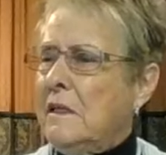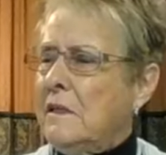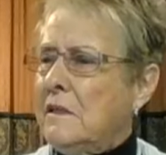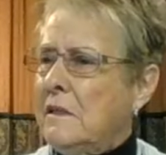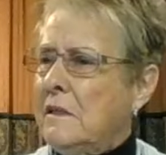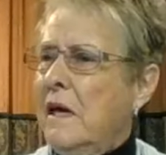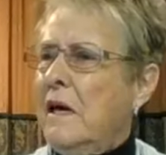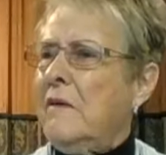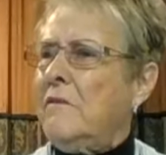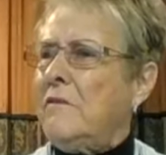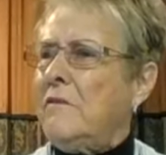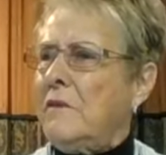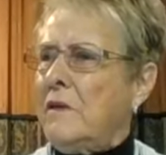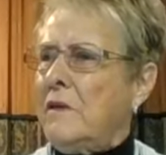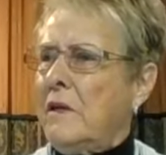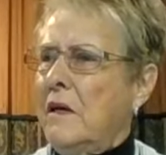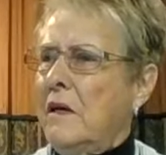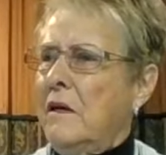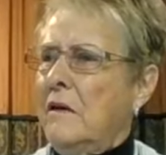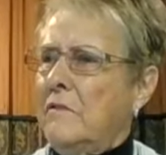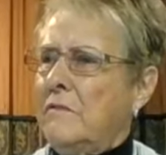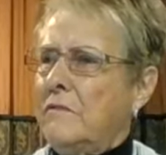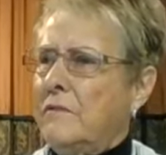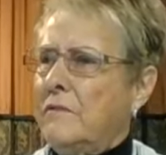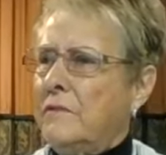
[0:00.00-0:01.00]
didn't have
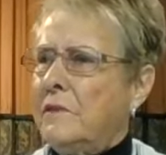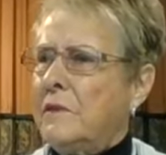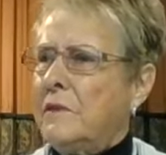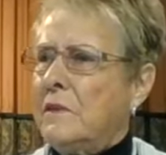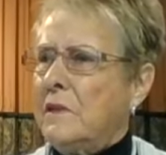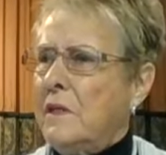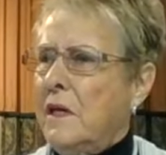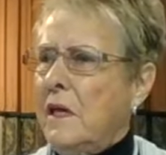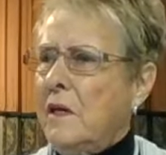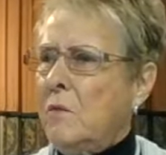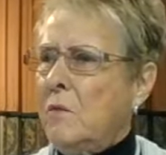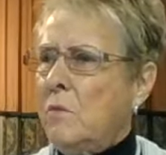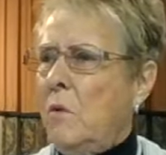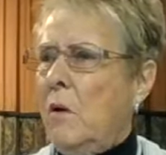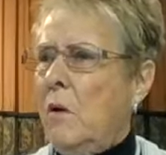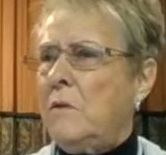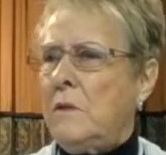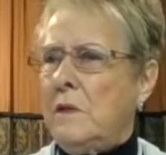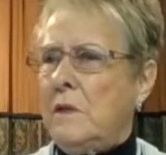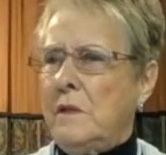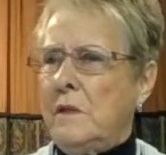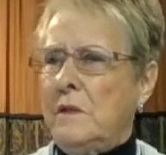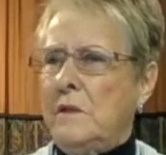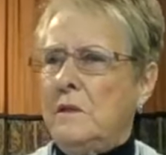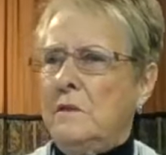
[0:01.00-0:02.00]
enough. He
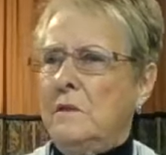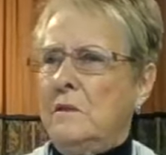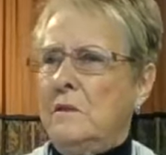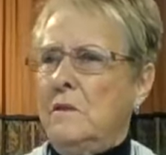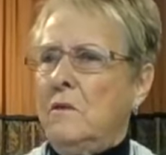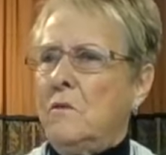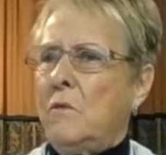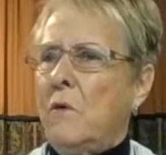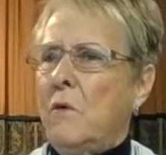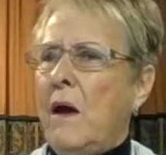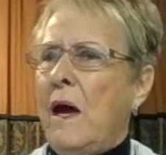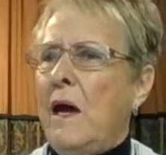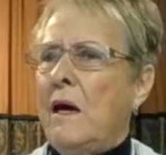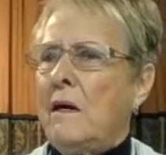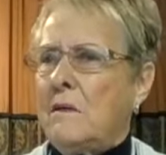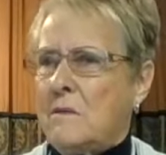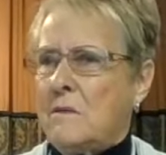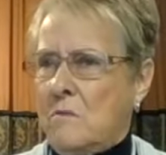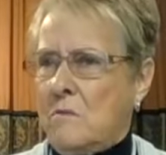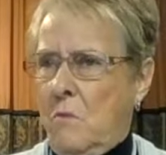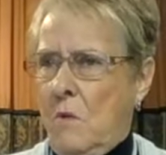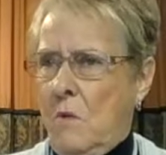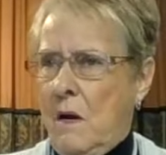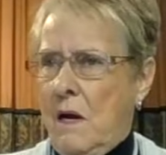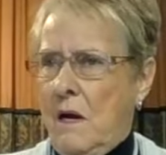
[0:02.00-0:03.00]
wanted
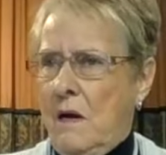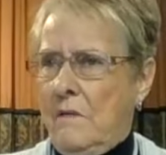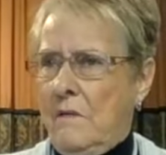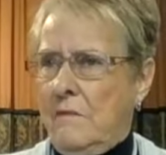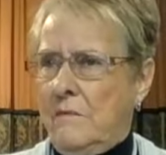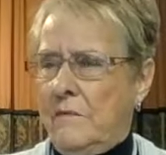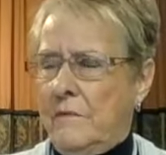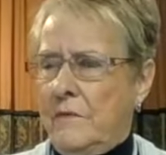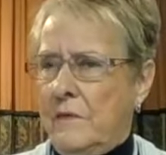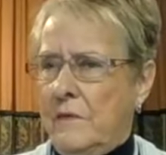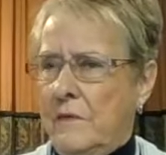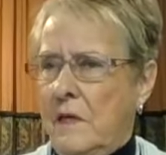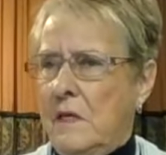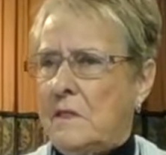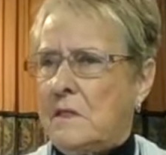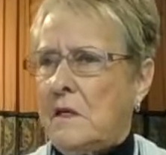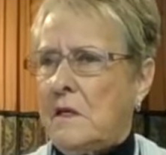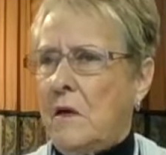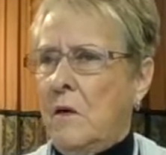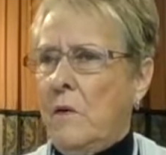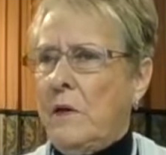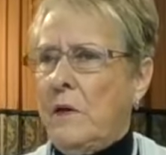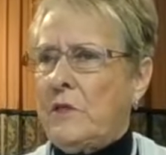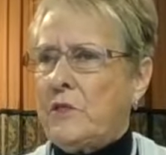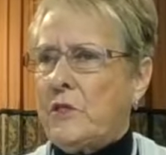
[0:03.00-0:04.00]
Uriah's wife, and
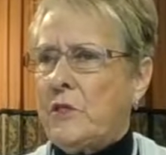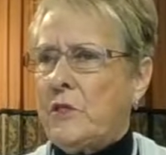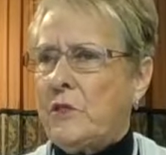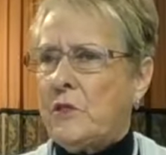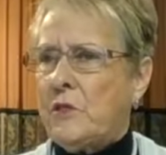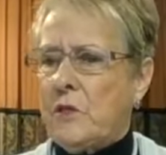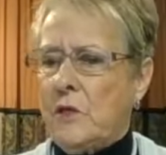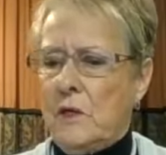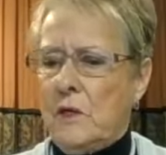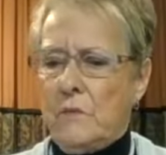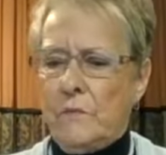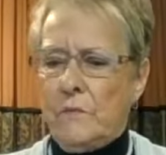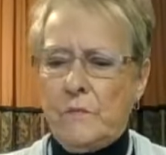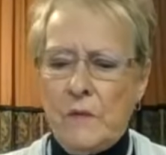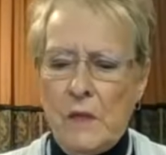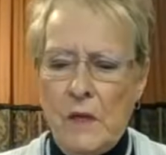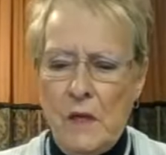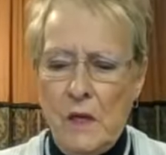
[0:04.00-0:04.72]
so he took her.